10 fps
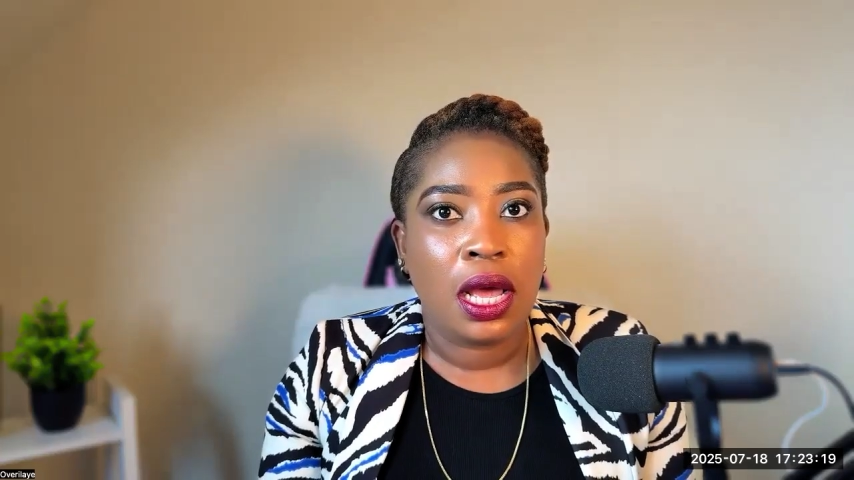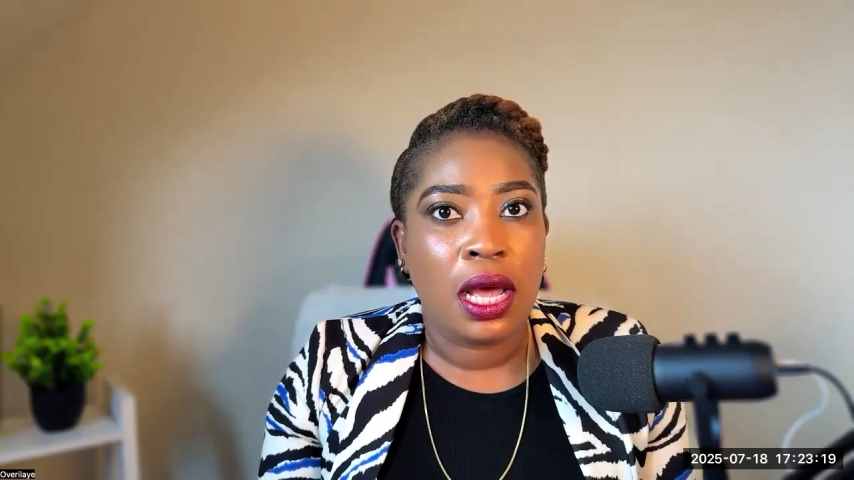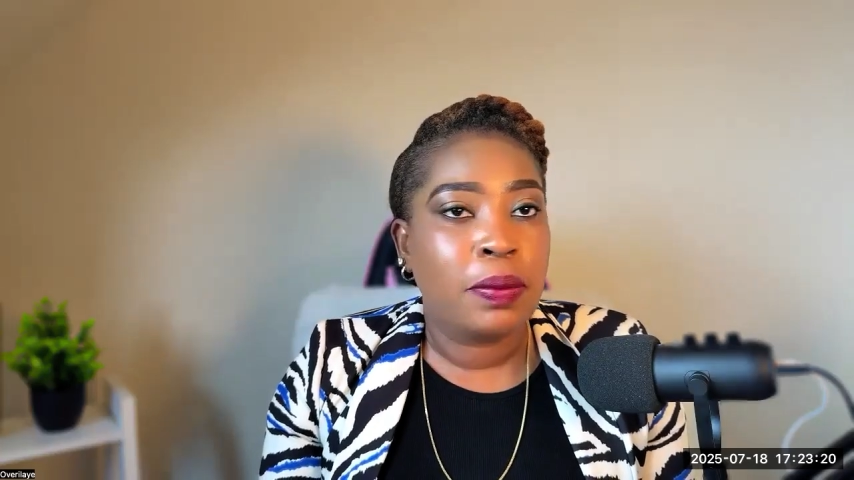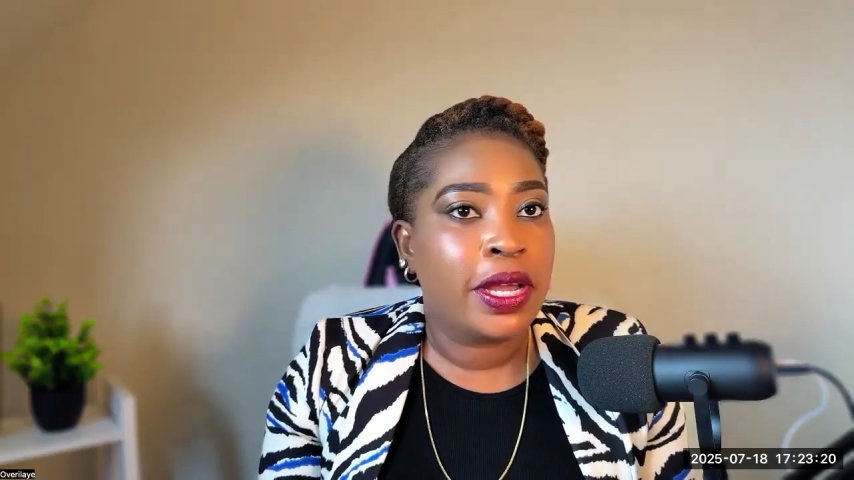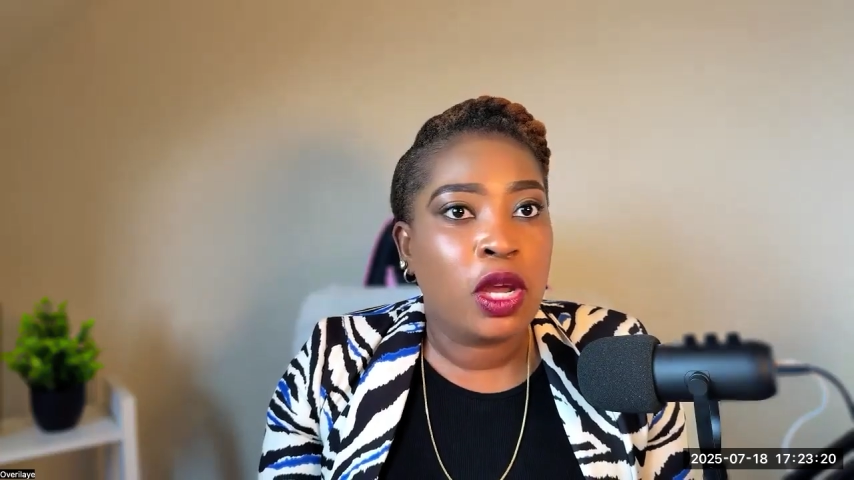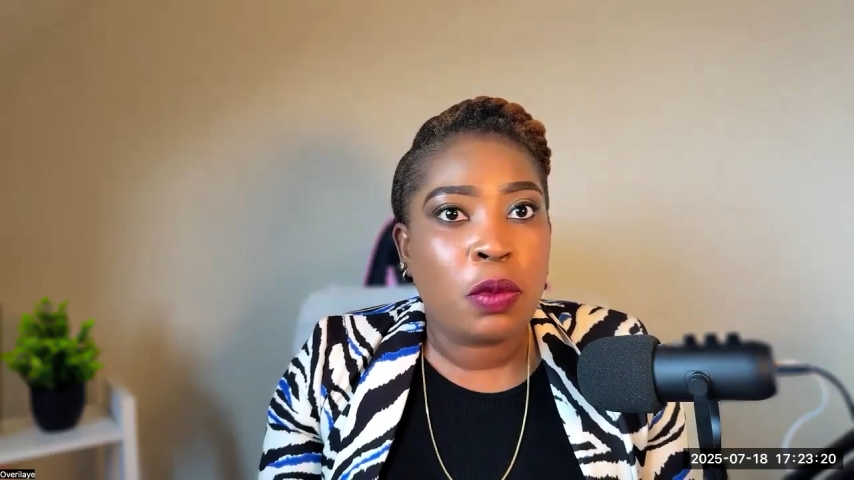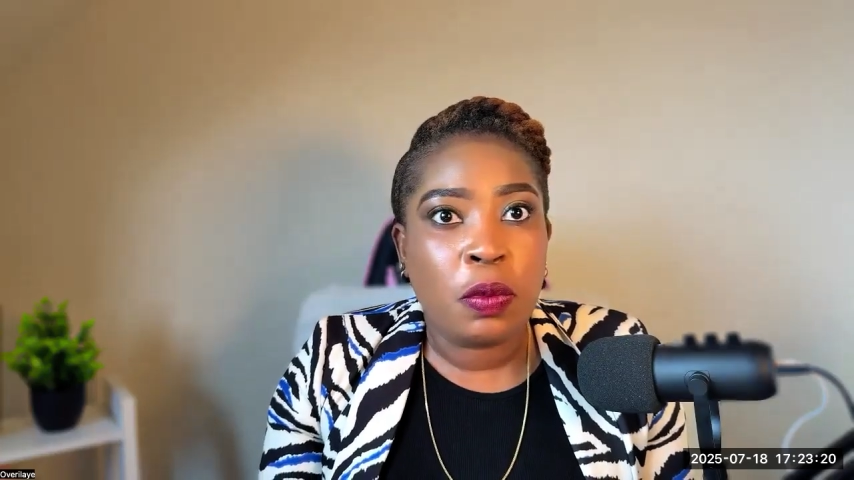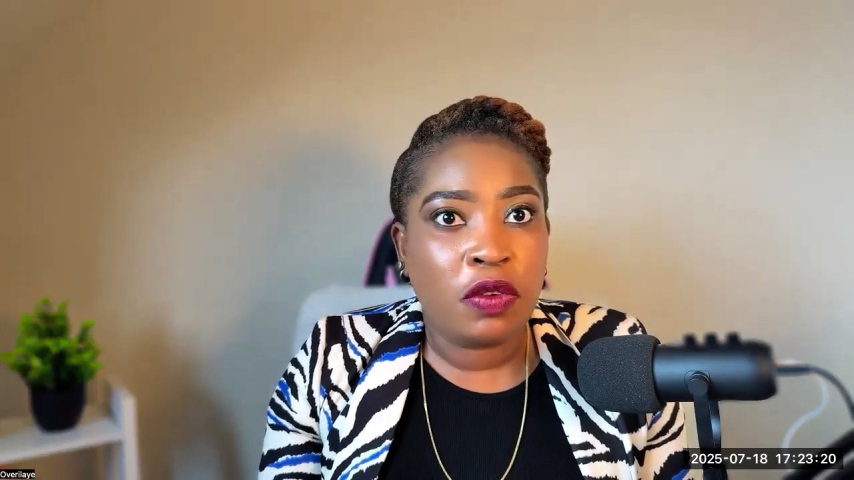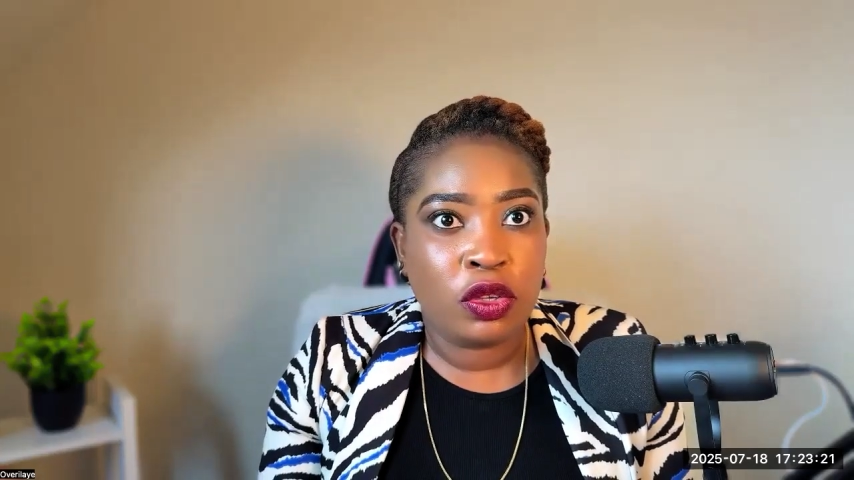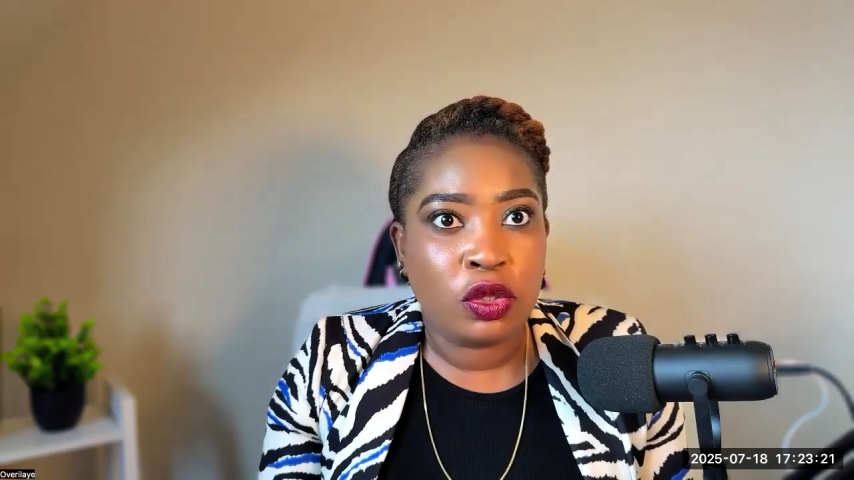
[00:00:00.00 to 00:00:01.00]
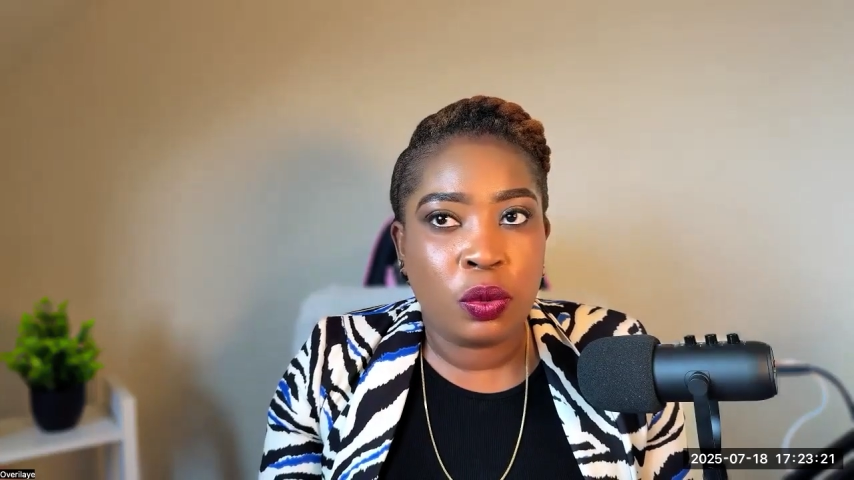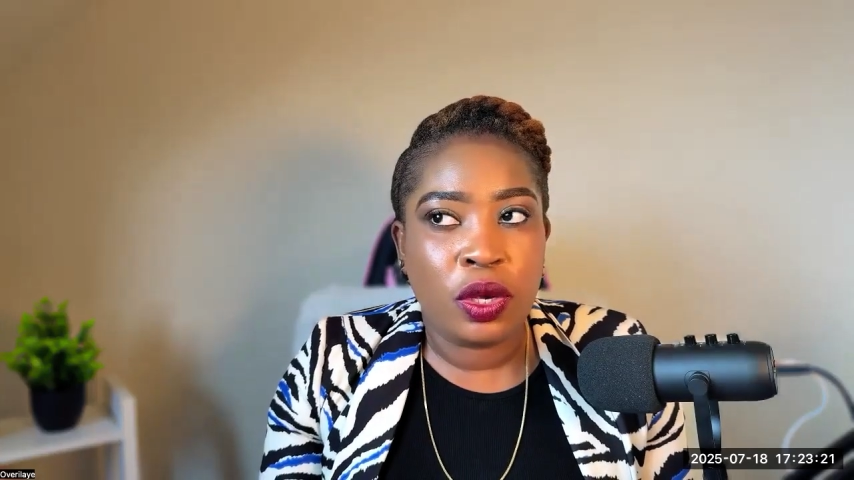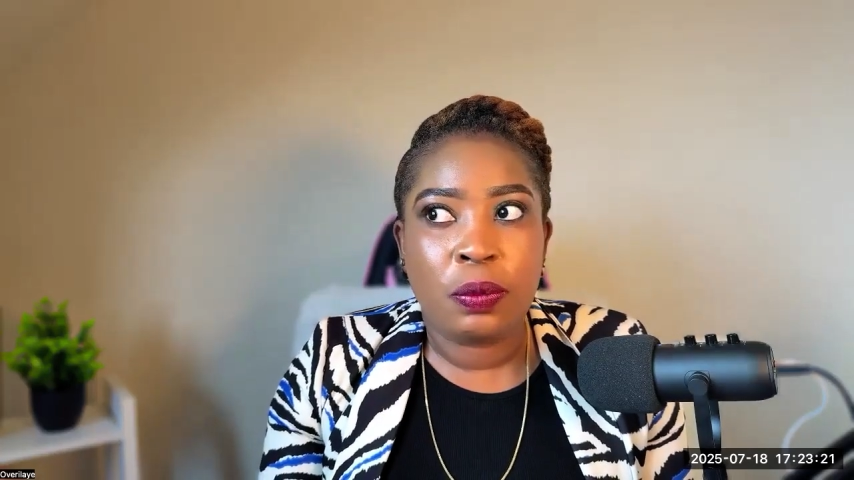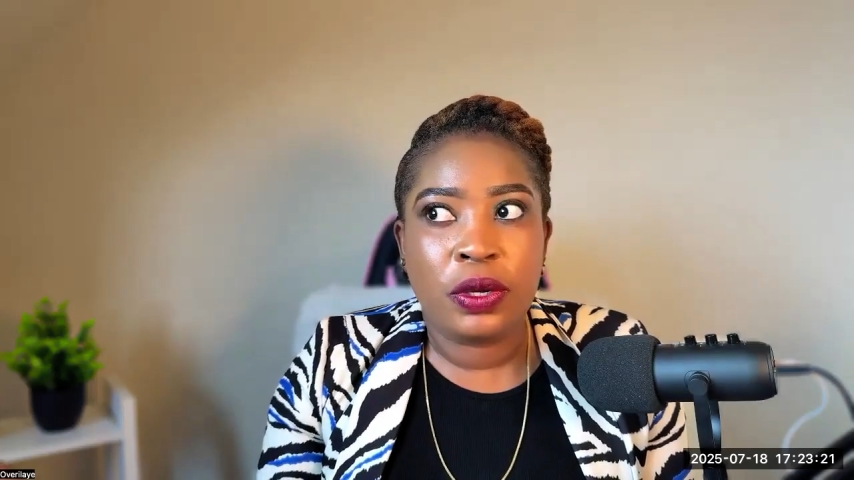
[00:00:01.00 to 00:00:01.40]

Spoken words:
I might not be privy to it,